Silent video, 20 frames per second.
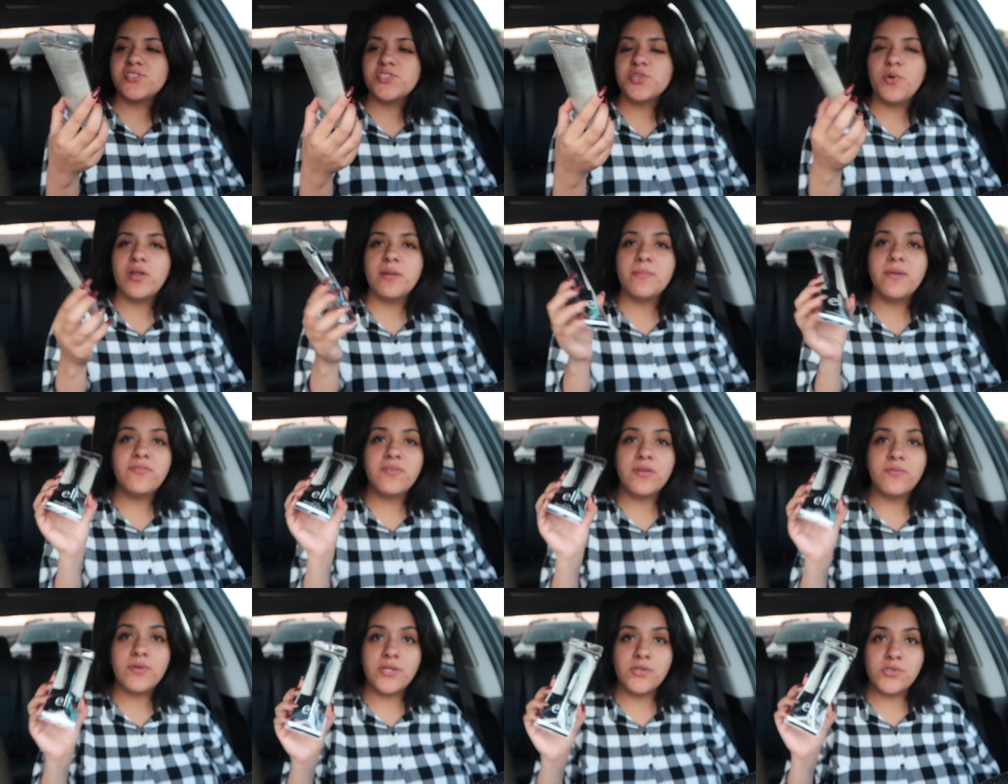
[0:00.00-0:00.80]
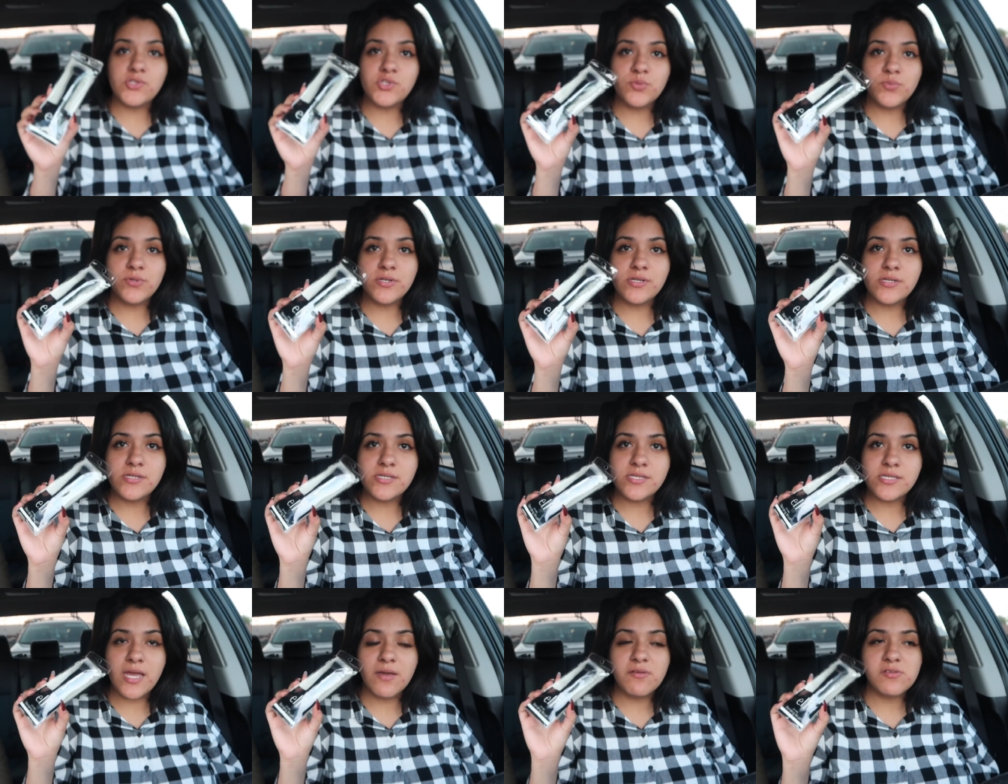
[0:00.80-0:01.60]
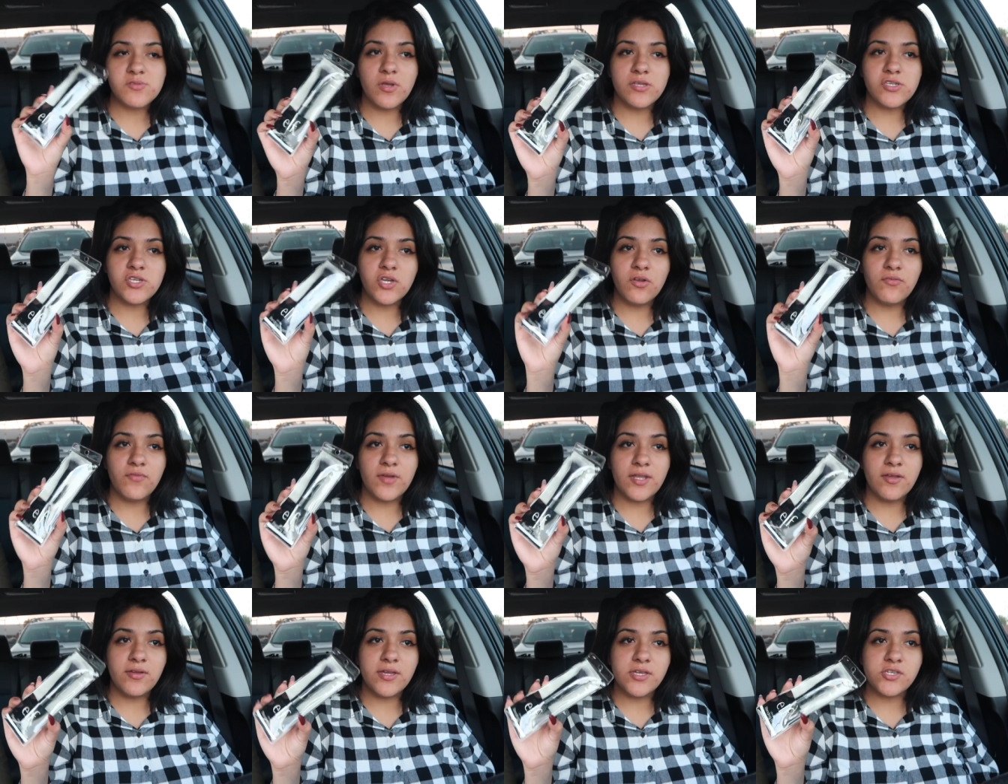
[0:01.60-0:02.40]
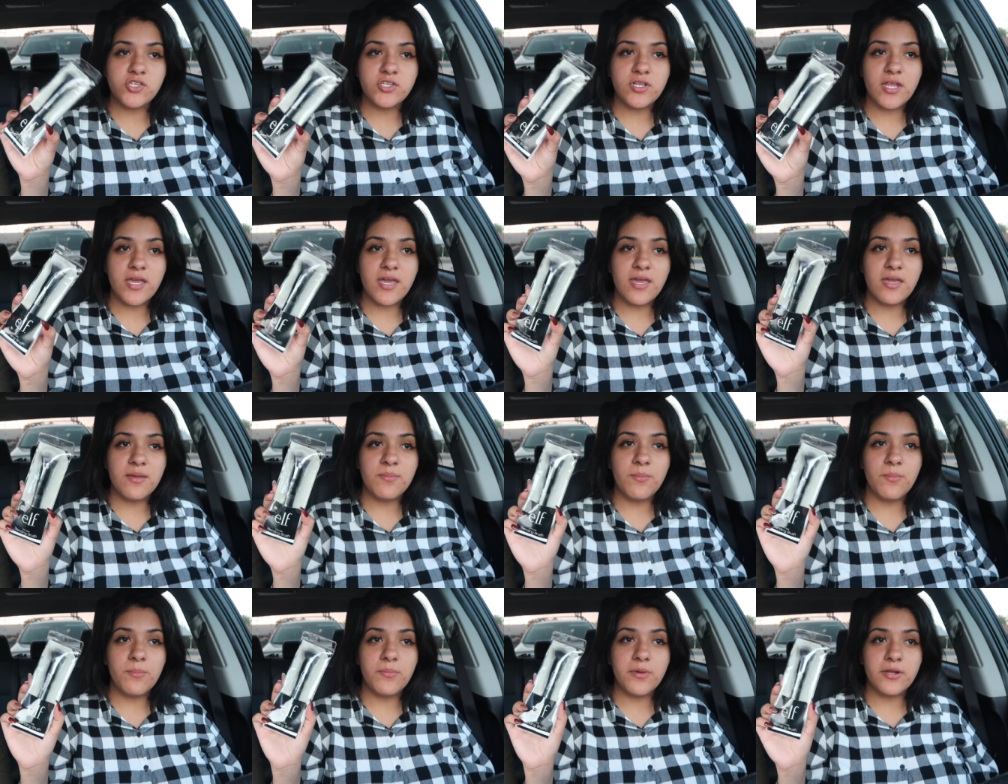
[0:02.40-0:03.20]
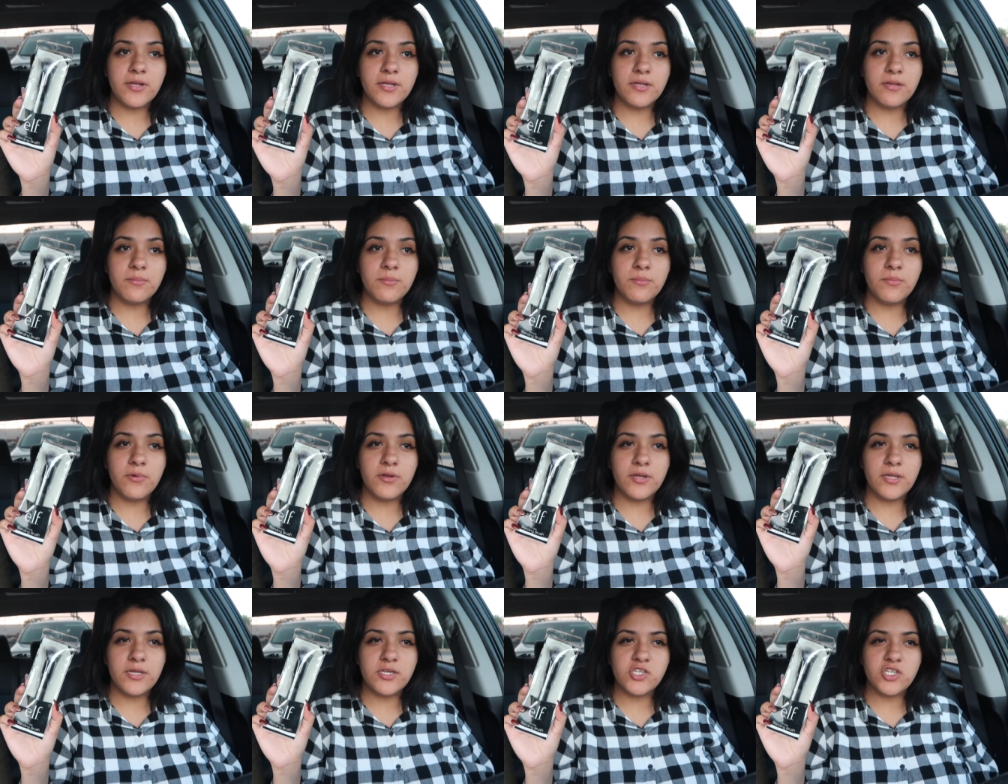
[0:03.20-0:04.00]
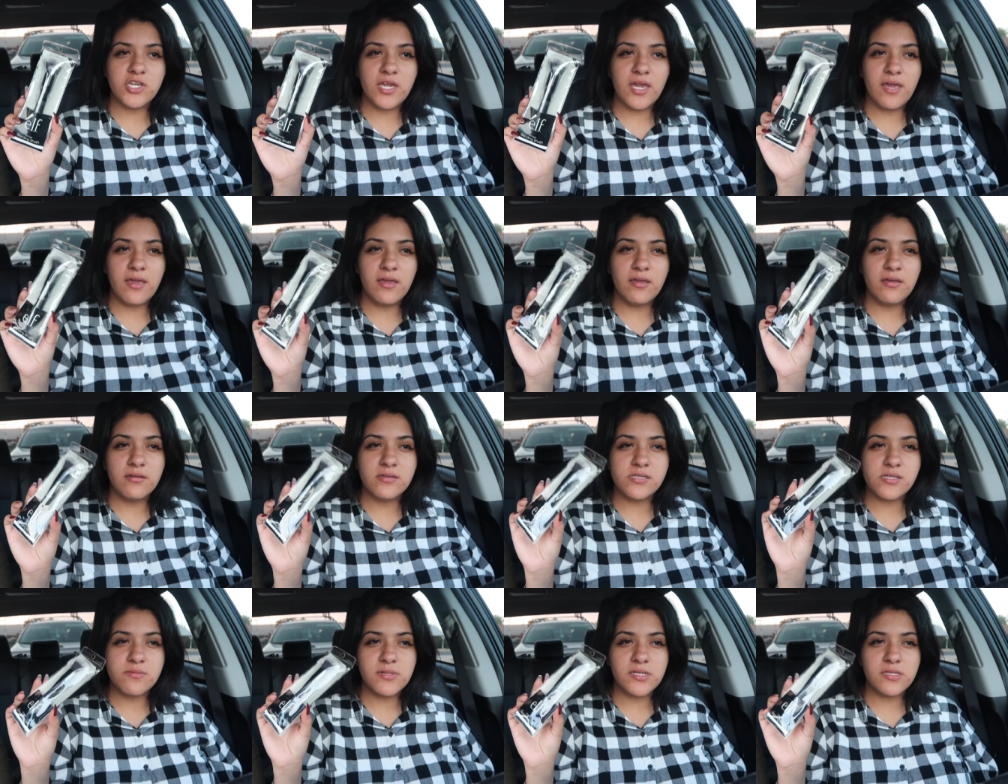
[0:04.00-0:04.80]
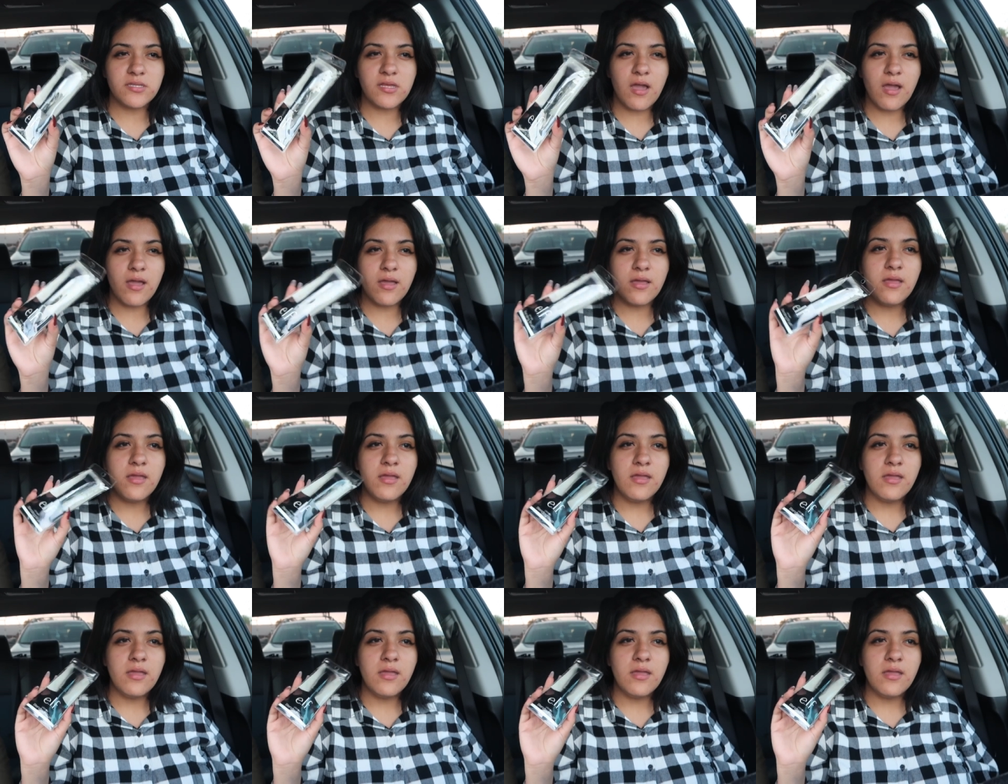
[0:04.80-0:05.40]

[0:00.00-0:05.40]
also one of my favorite YouTubers, I was watching her video yesterday, Mari, Mari J, something like that.